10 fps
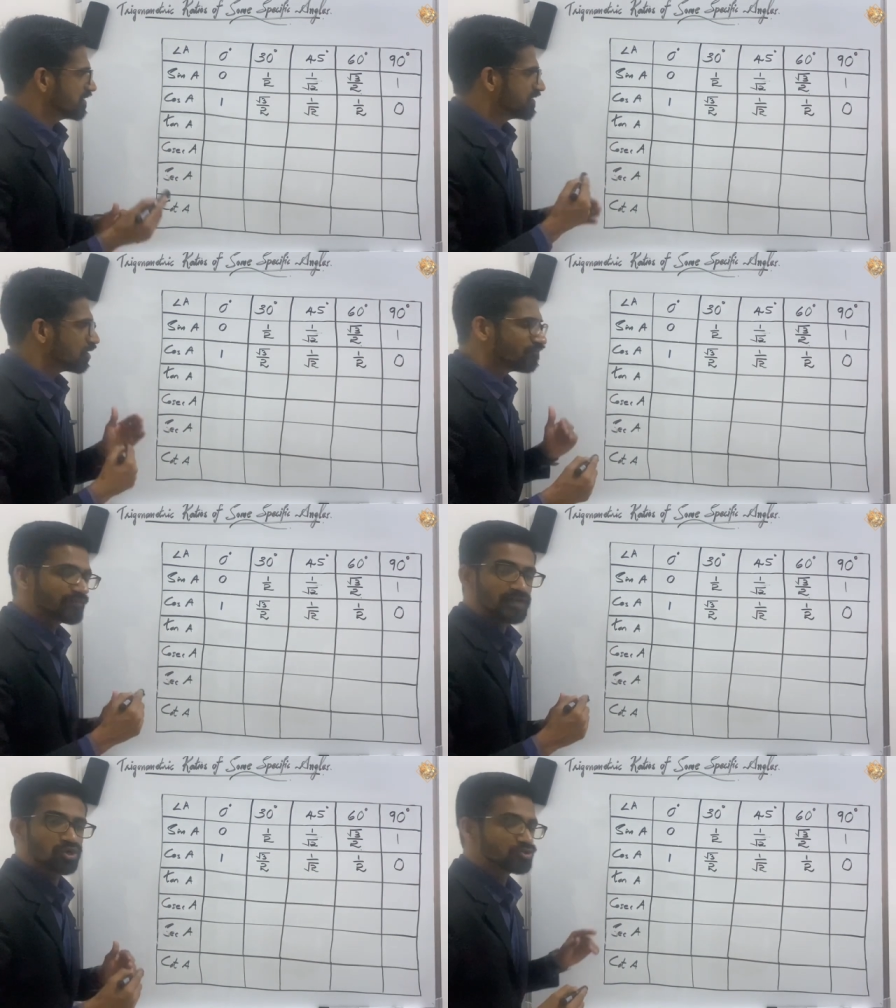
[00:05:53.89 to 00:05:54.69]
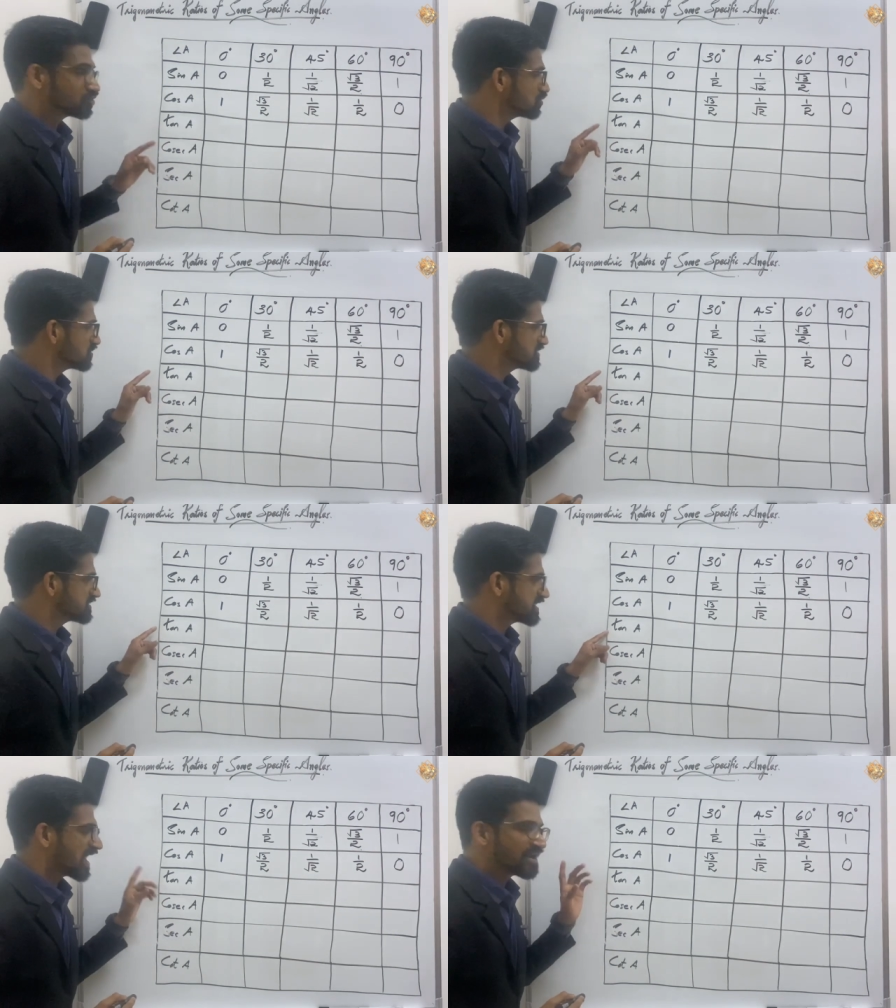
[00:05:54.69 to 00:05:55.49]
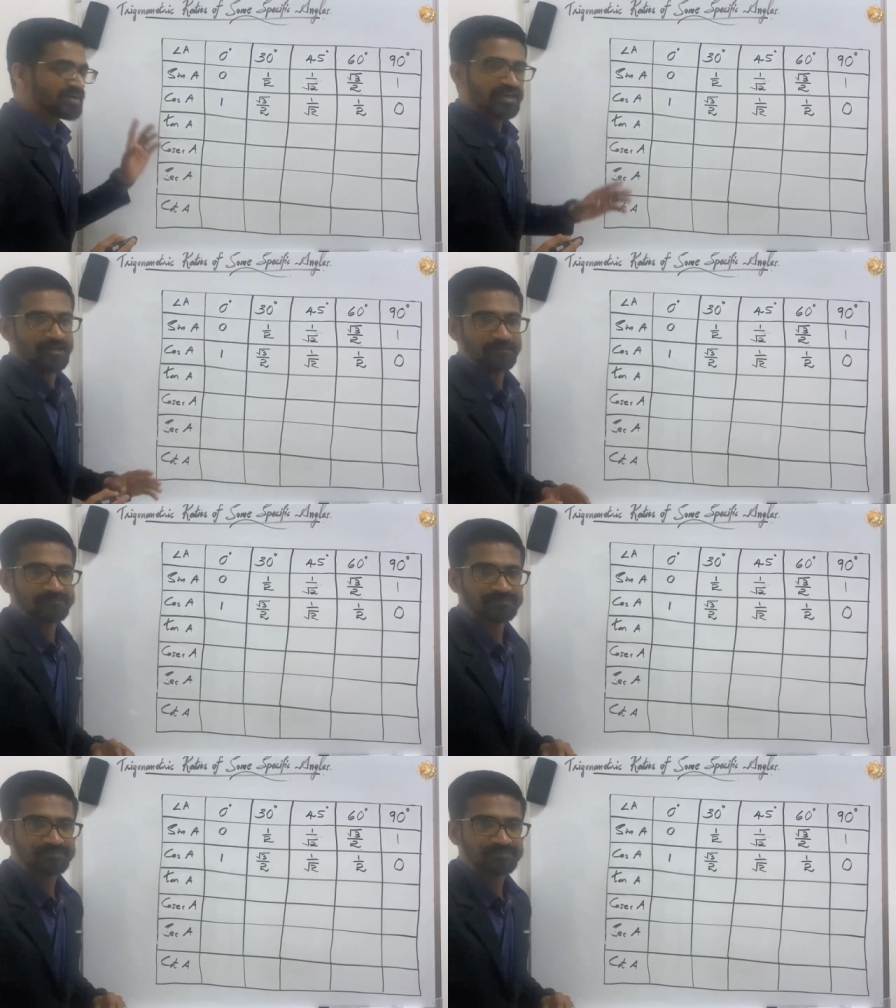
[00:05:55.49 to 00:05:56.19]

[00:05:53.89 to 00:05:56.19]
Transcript: Now we will go to tan A.